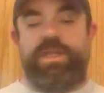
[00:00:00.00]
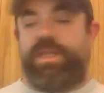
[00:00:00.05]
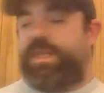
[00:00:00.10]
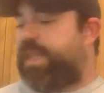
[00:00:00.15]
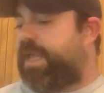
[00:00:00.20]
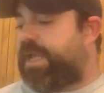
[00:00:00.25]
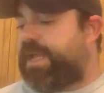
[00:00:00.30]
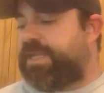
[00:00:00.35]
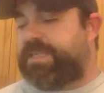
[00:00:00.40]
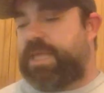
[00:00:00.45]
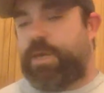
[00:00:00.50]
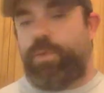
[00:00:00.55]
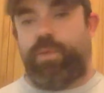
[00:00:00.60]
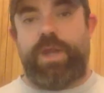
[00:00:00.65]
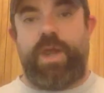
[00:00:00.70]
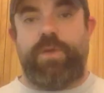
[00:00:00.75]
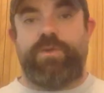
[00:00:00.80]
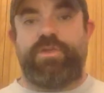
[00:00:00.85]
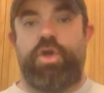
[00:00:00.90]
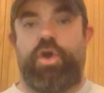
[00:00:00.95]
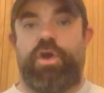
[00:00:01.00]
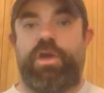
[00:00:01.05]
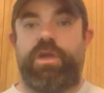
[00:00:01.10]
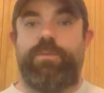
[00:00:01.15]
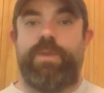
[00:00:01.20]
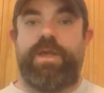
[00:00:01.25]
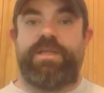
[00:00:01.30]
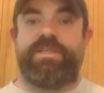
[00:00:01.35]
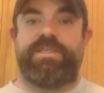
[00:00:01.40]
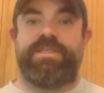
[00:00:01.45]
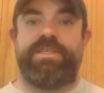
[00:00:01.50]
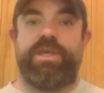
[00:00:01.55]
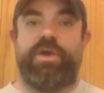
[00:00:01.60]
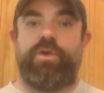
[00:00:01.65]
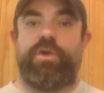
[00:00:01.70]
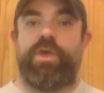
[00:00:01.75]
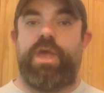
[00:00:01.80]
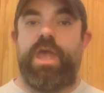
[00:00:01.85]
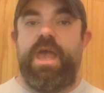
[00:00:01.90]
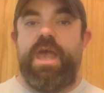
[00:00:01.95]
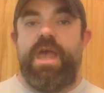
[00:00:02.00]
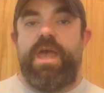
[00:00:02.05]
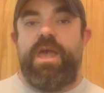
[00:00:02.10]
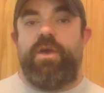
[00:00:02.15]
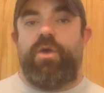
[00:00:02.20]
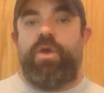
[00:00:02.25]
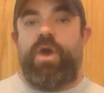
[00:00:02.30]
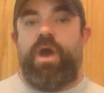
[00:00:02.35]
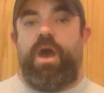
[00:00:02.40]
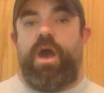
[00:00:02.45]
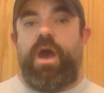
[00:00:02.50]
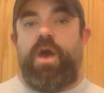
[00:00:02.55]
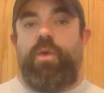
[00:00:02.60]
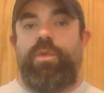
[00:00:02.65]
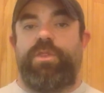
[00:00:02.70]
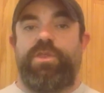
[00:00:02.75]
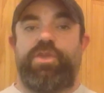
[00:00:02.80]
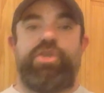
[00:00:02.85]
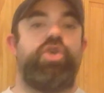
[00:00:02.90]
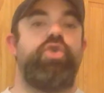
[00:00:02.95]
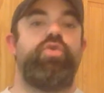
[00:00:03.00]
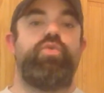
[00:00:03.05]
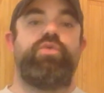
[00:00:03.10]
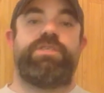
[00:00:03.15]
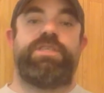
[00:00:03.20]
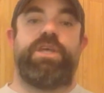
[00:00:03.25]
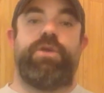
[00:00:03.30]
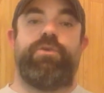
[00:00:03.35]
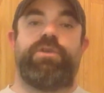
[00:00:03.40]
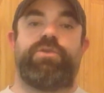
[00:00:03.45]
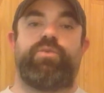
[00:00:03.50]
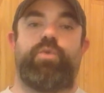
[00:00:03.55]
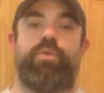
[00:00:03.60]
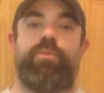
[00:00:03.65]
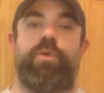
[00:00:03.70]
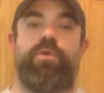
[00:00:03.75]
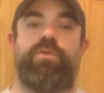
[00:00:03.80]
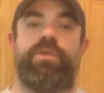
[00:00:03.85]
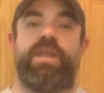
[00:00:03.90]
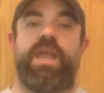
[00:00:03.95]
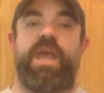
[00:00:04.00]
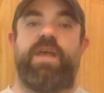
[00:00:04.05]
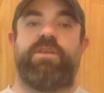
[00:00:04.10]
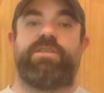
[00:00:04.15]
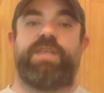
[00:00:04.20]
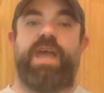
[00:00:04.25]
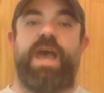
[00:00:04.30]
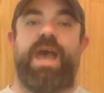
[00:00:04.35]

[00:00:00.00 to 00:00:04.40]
Like I said when I was talking about Silk, when the two series were both announced,